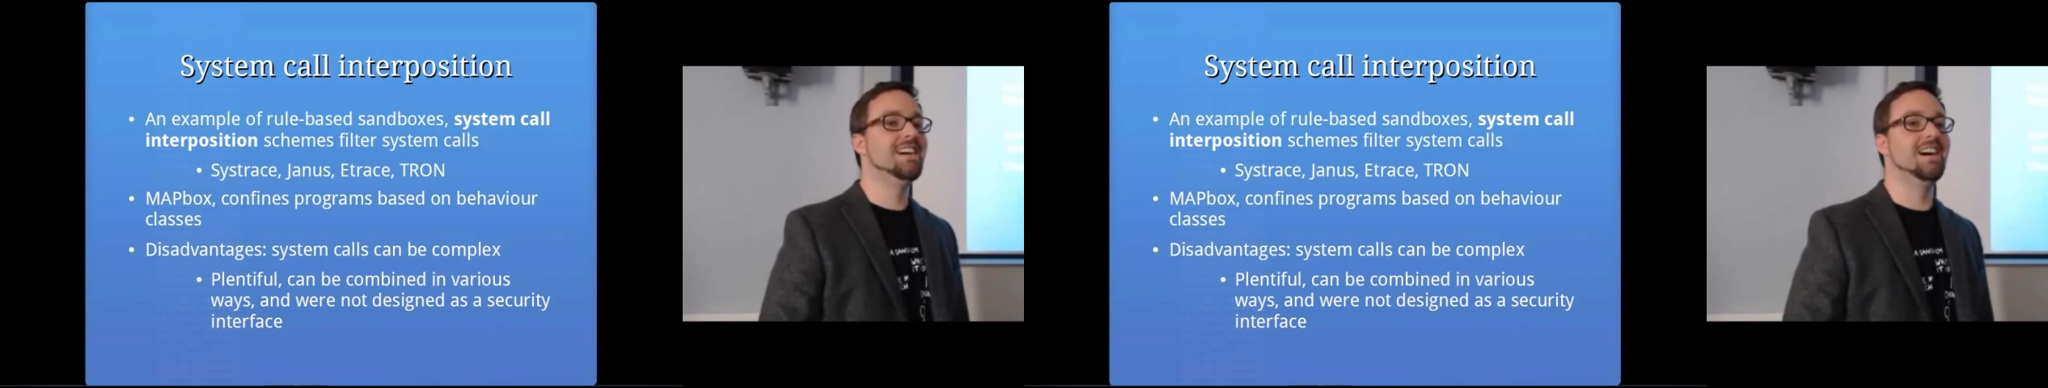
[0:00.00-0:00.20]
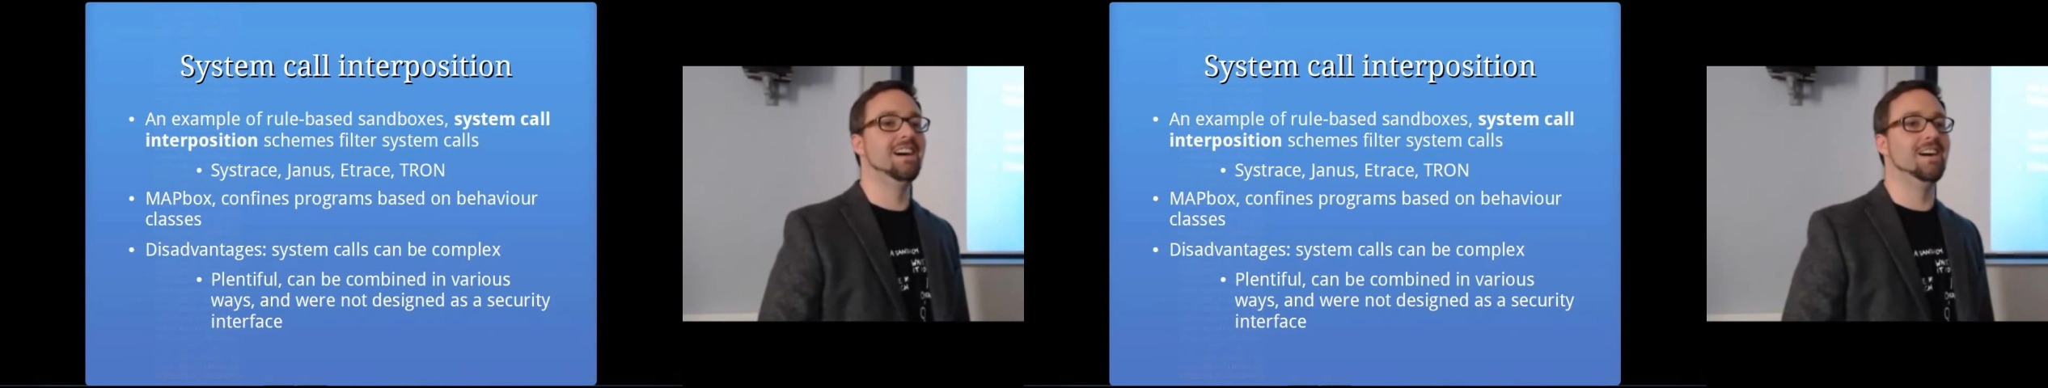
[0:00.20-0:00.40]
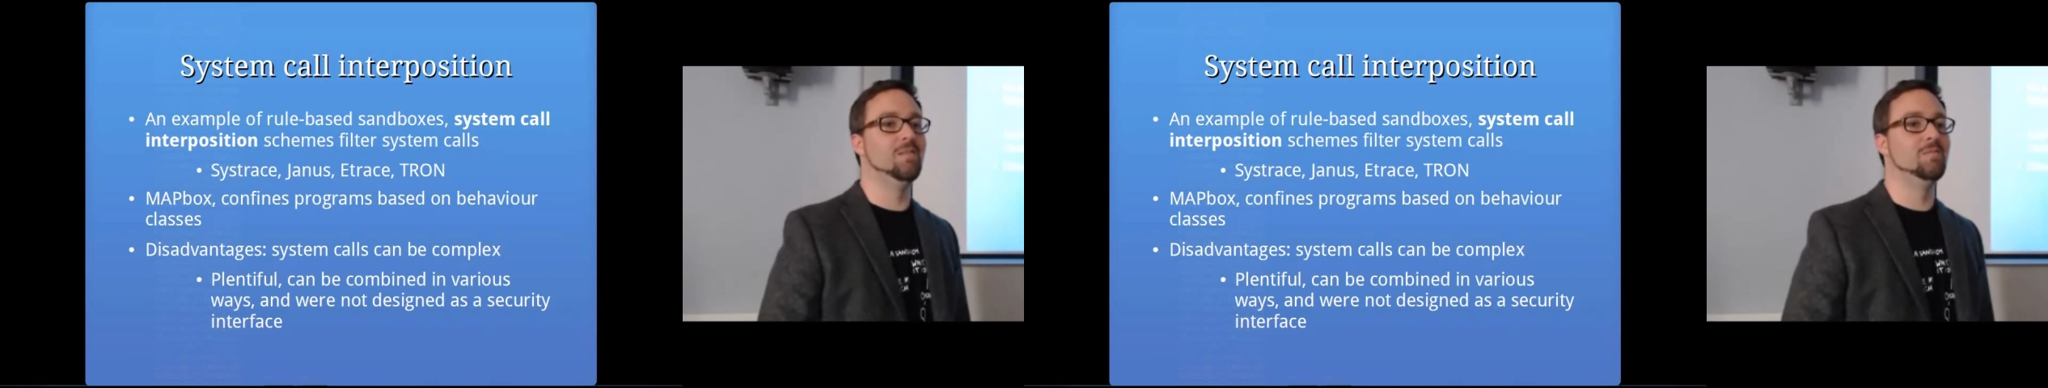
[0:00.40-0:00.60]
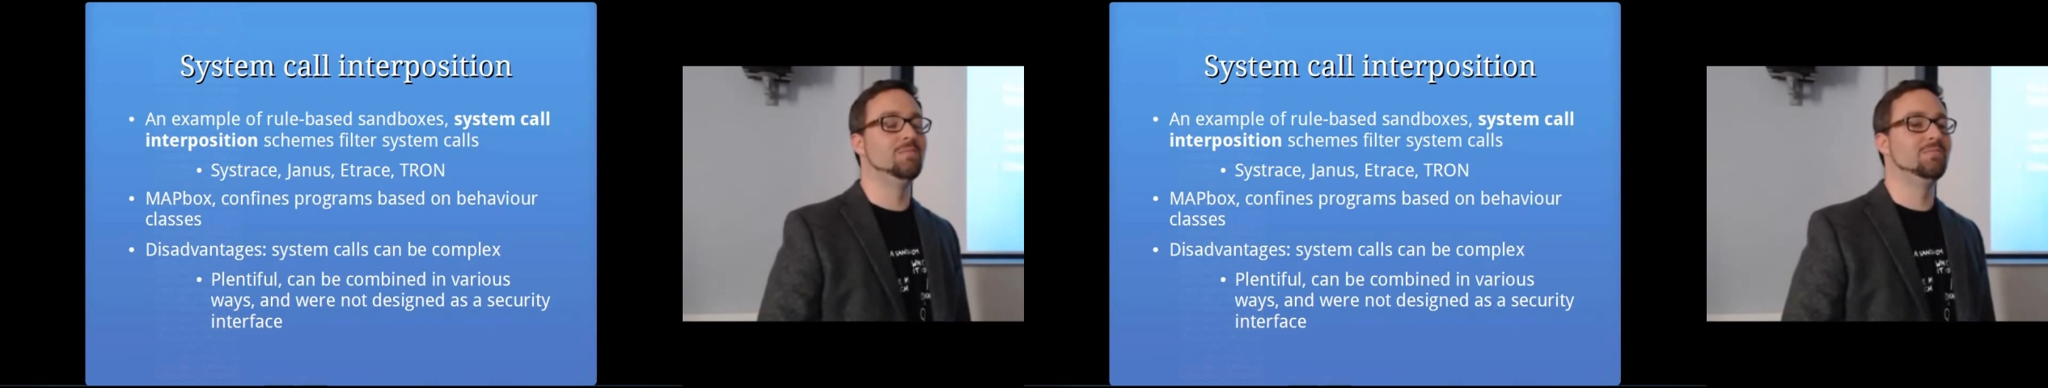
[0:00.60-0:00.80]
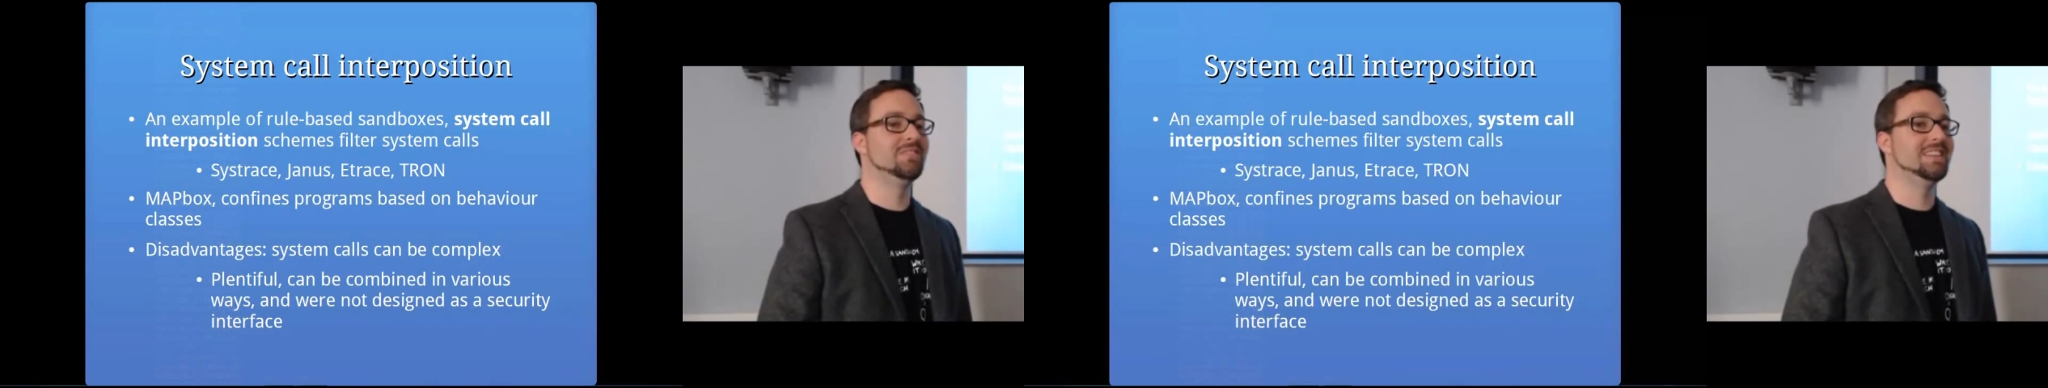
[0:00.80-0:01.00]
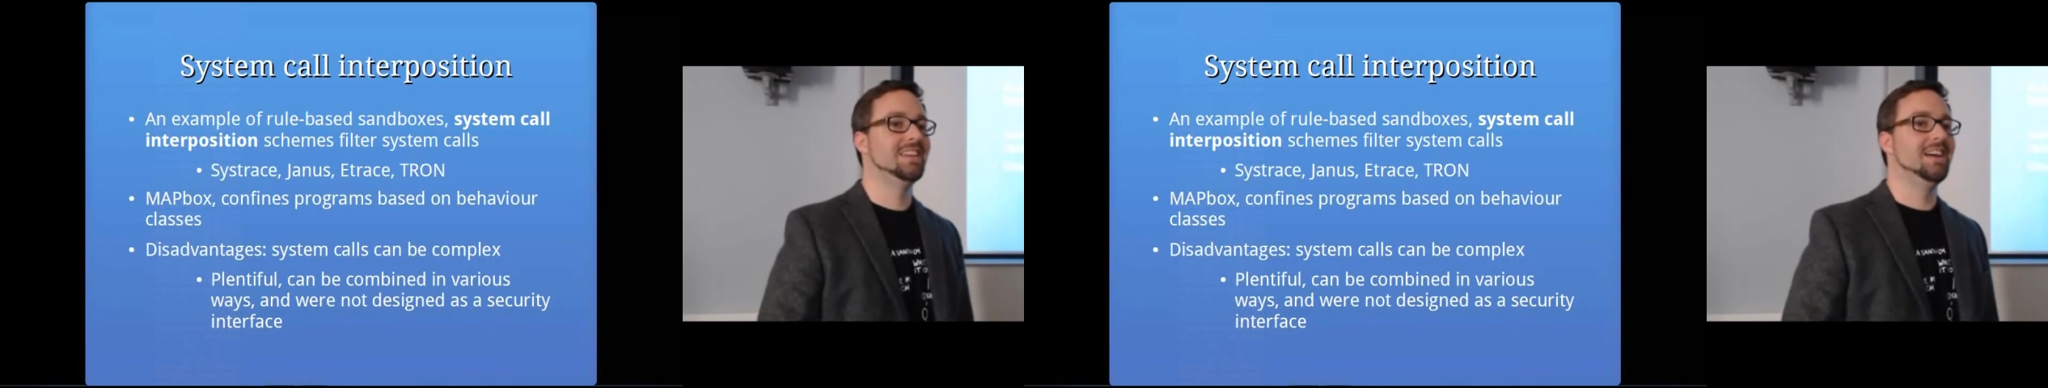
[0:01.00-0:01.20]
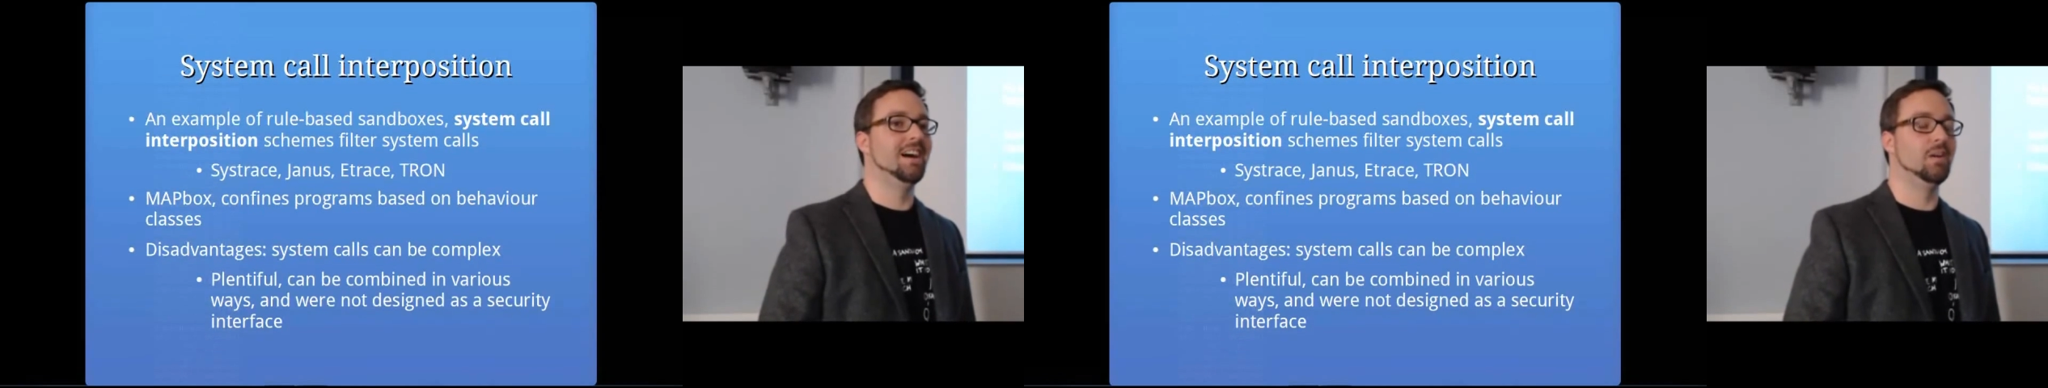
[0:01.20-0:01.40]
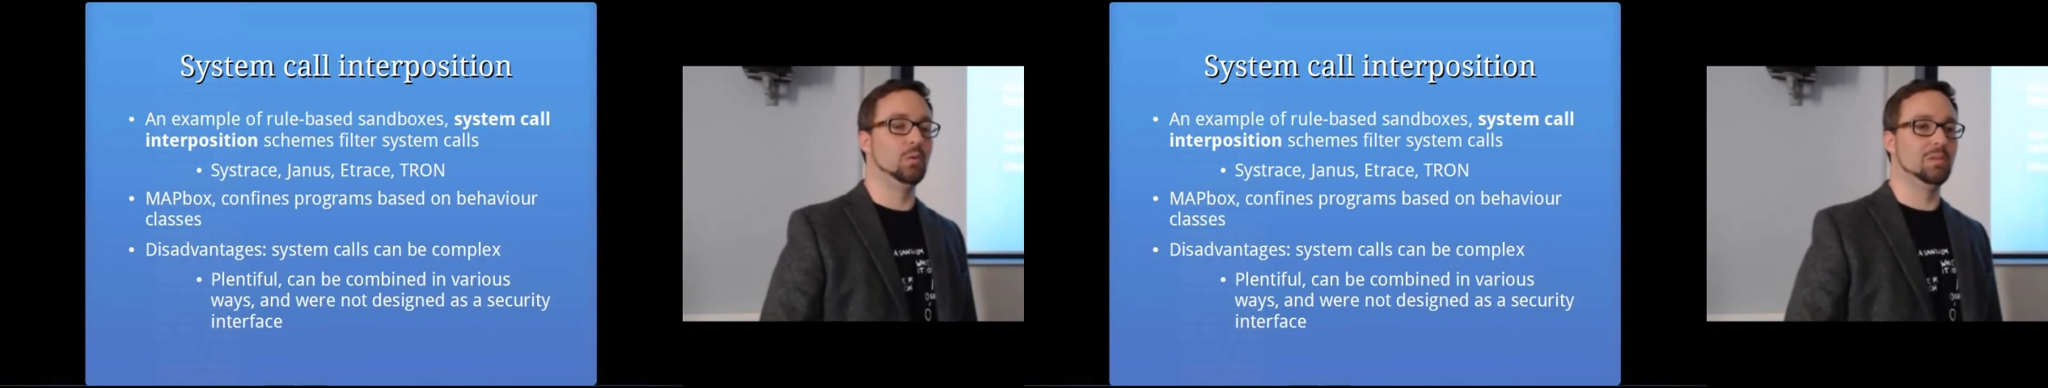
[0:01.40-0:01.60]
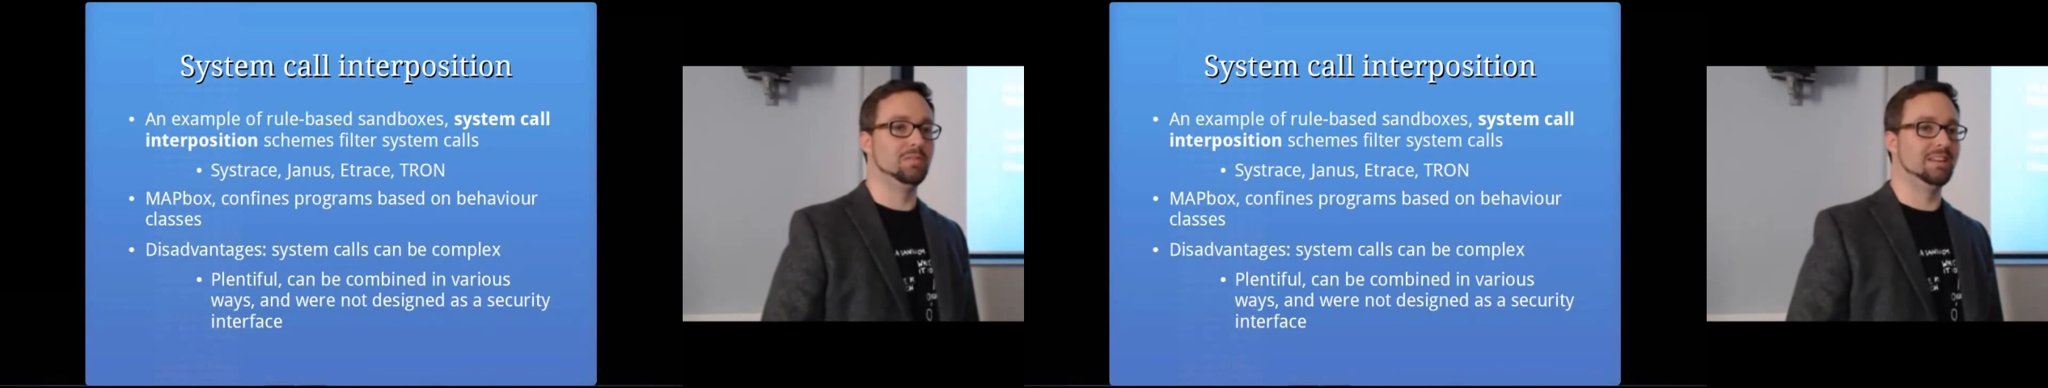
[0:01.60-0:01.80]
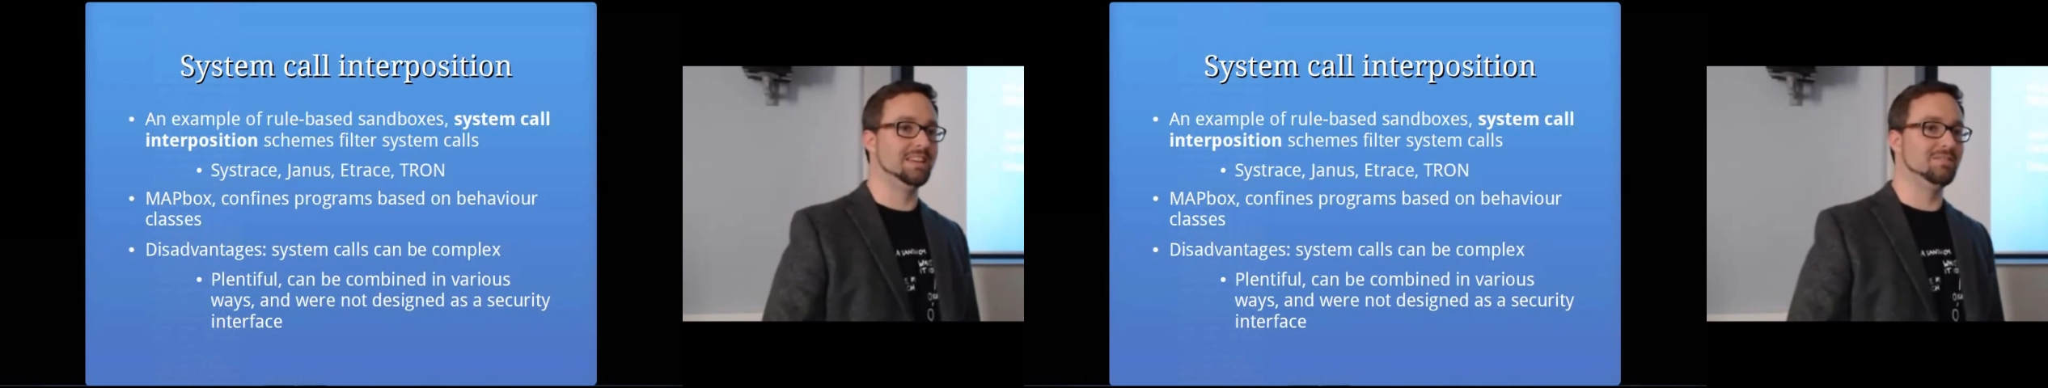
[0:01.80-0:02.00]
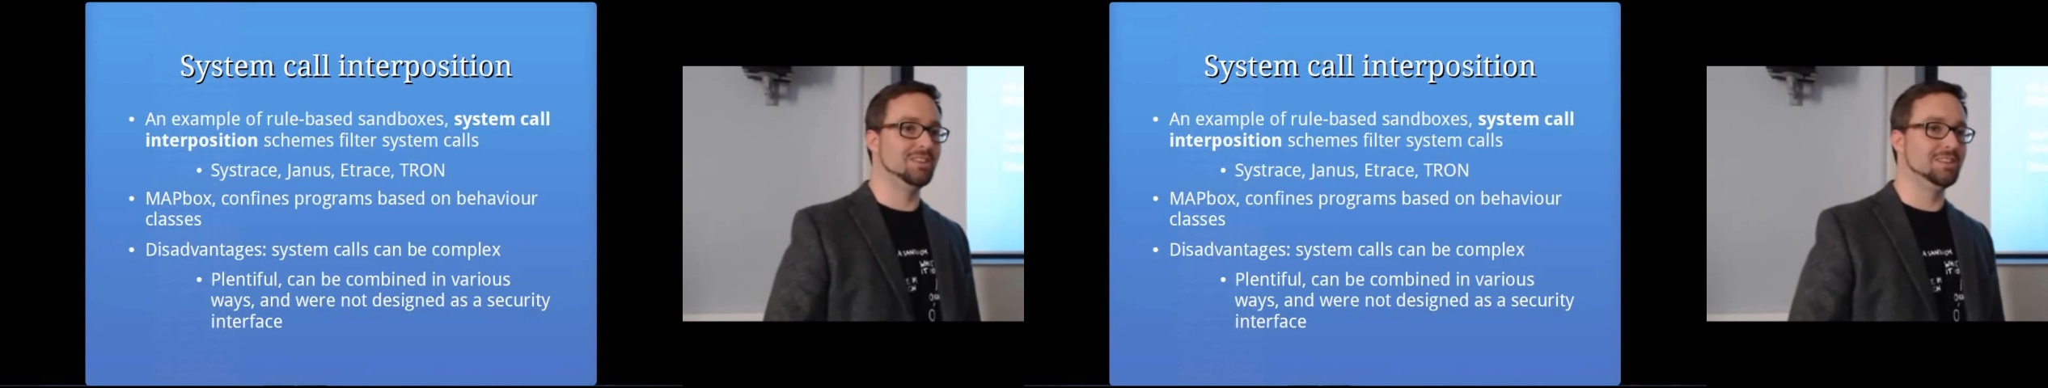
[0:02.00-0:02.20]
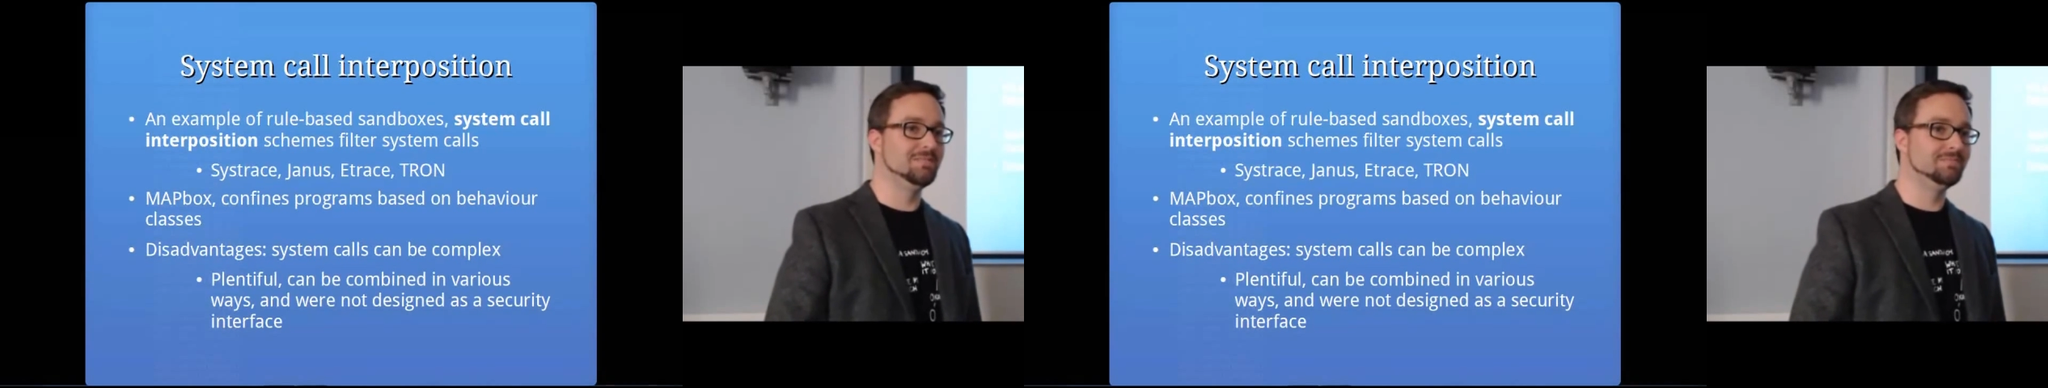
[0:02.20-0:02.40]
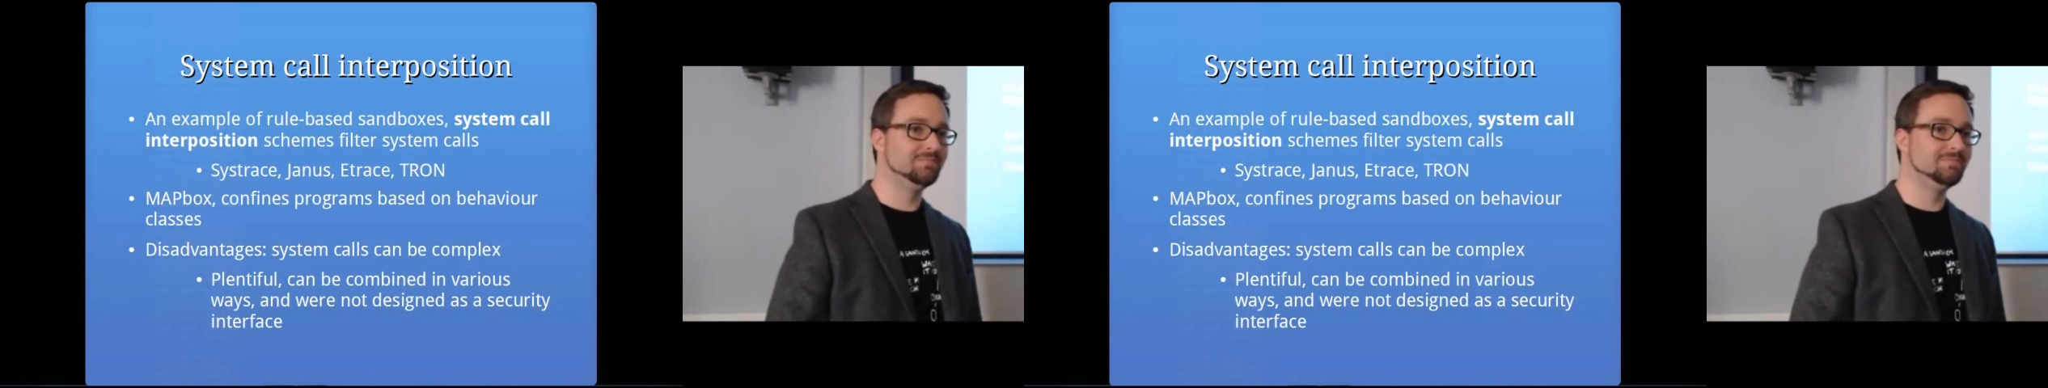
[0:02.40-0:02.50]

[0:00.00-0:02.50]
I will forgive you.